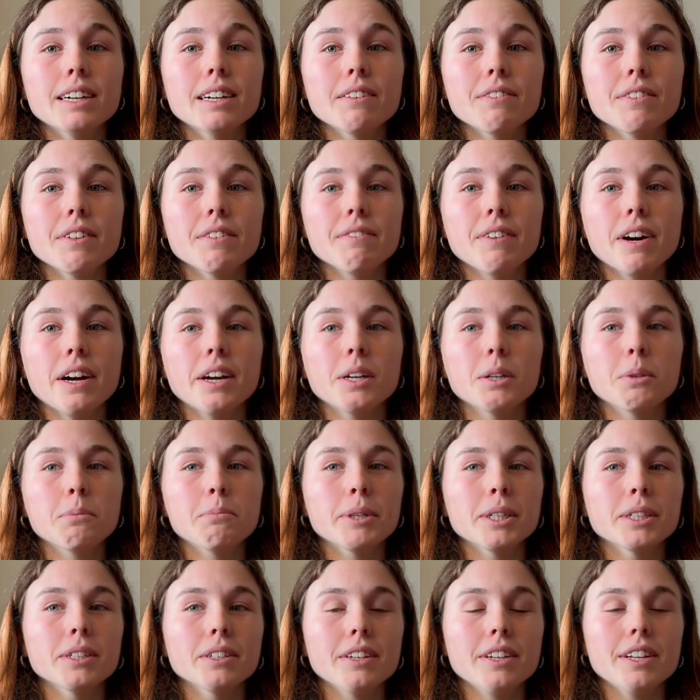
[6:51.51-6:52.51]
of the
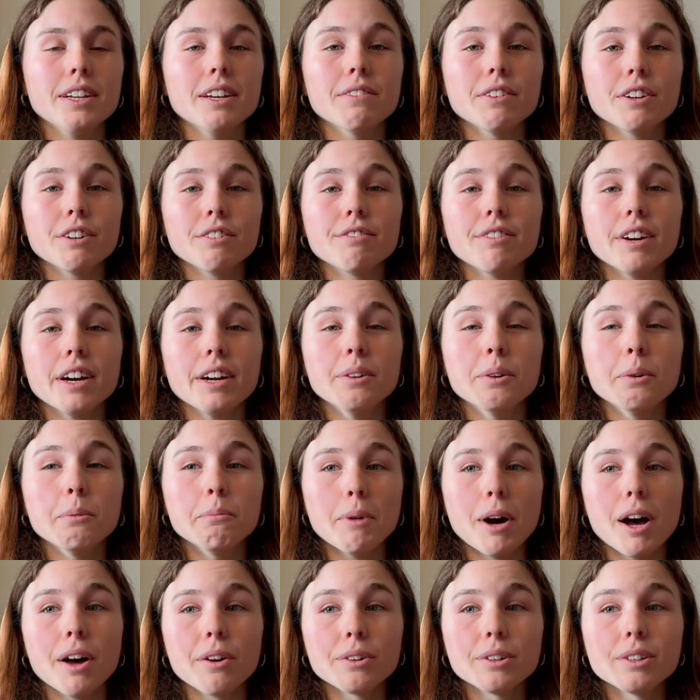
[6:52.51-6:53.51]
viability of our final
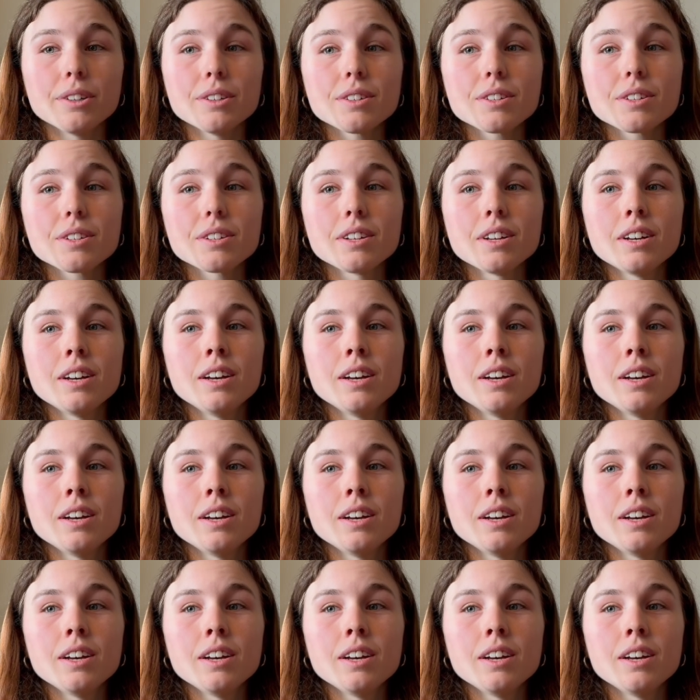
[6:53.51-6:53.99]
models.